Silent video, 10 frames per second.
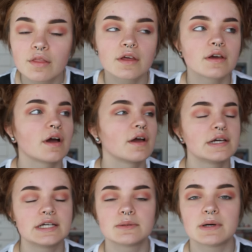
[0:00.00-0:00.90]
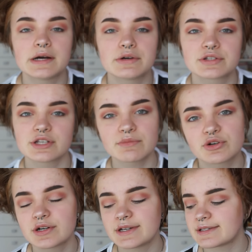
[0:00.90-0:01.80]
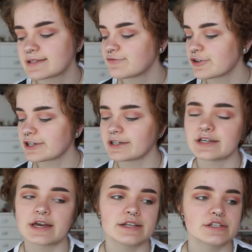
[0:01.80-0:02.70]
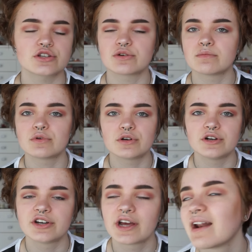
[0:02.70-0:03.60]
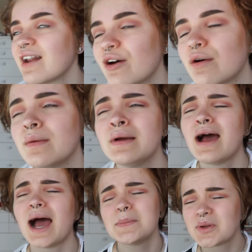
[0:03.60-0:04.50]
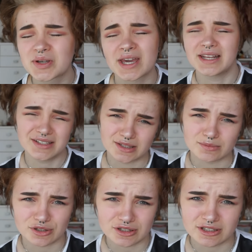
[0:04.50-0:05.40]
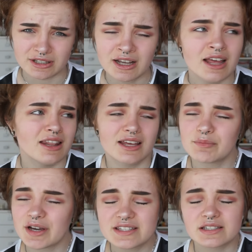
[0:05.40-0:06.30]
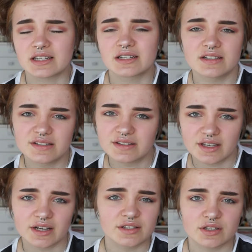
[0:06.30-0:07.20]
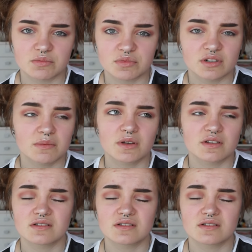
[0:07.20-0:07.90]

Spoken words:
Another thing I hate about summer is fucking getting sunburned. I don't know. I'm not getting sunburned. Like, my skin isn't getting sunburned. I'm